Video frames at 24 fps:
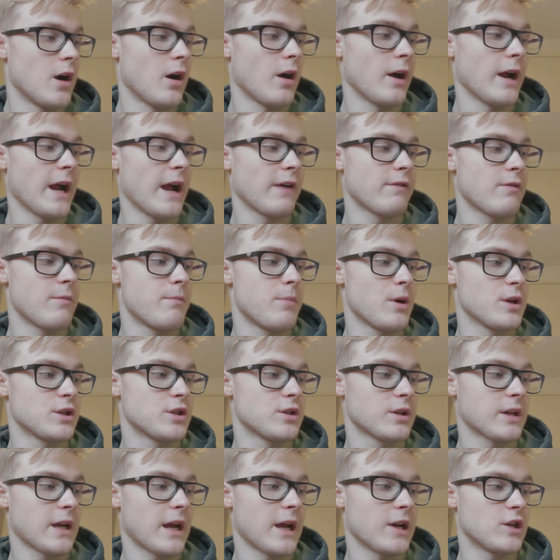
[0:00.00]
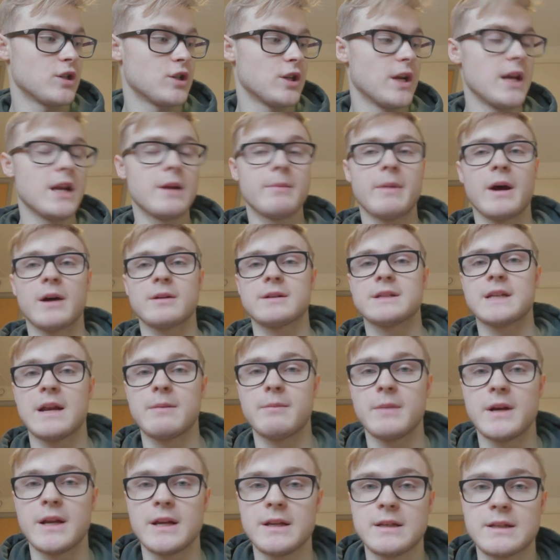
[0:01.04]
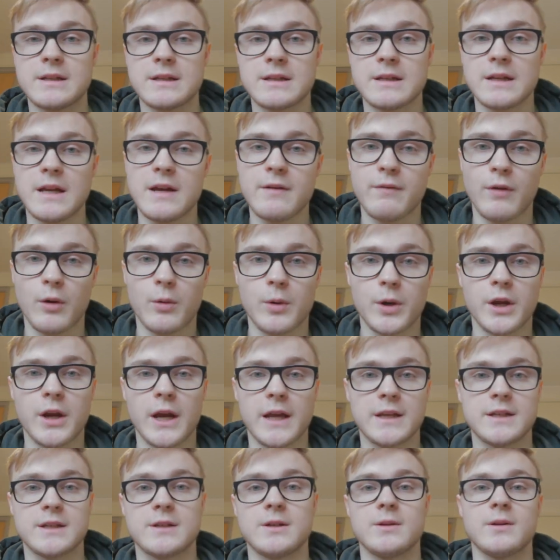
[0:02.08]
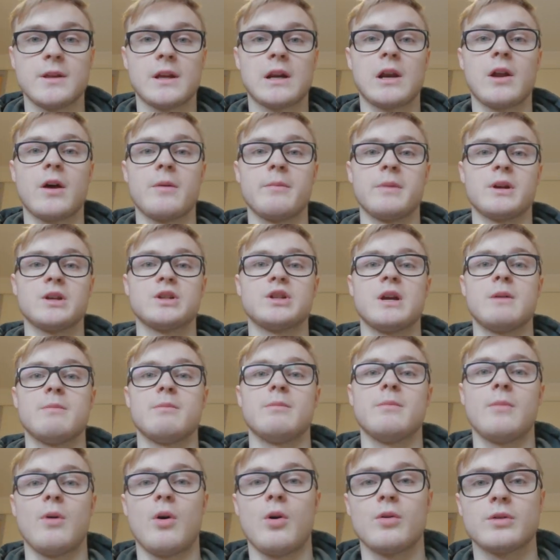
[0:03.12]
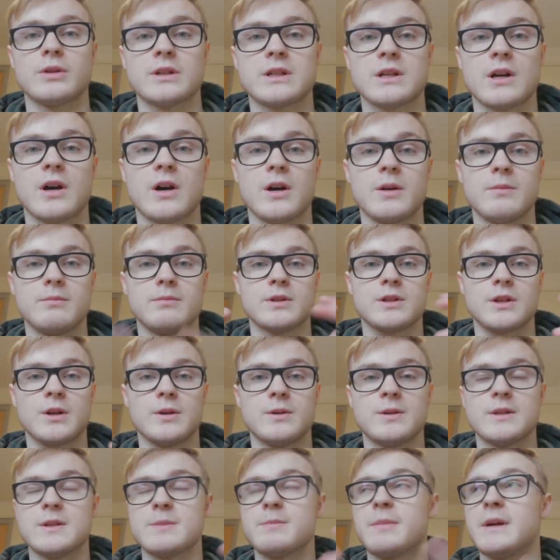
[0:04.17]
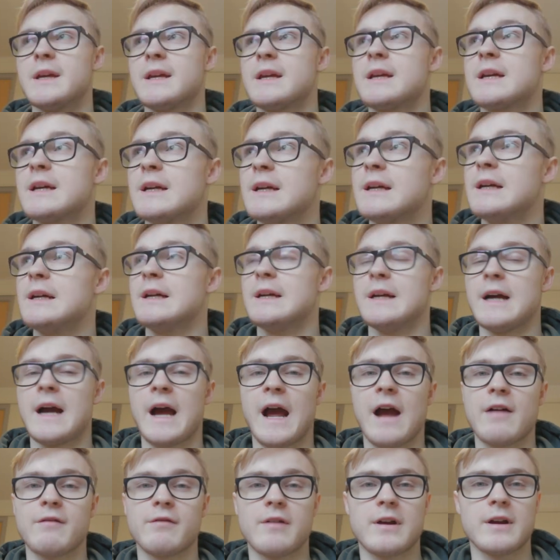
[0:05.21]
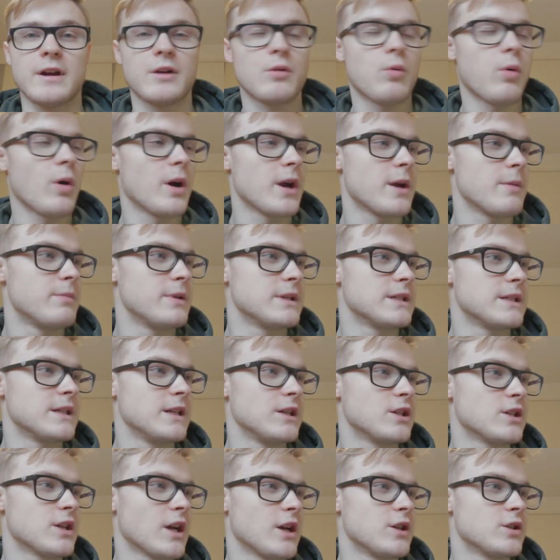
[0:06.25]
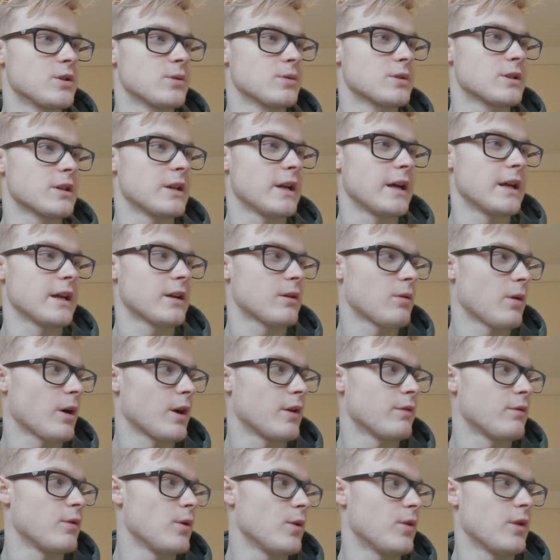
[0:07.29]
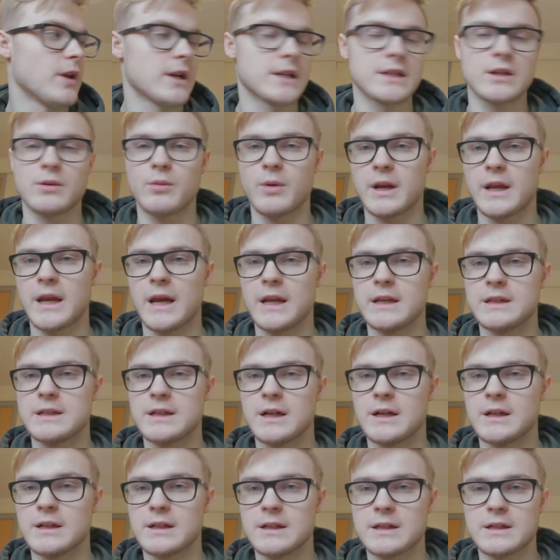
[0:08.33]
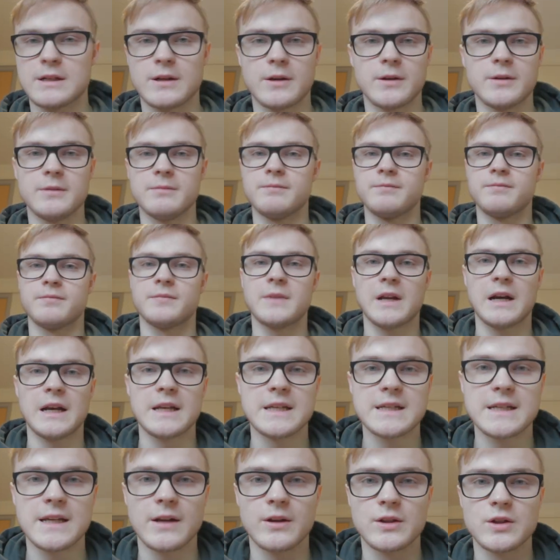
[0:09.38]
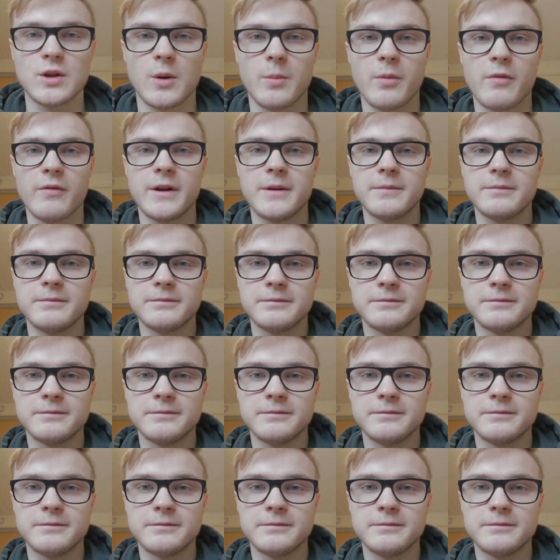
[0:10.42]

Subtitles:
I have a bus to catch in about 10 minutes if I want to get to the climbing gym on time, so to speak. Have quite a busy schedule today, quite a few things I want to get done, so let's stay on top of it.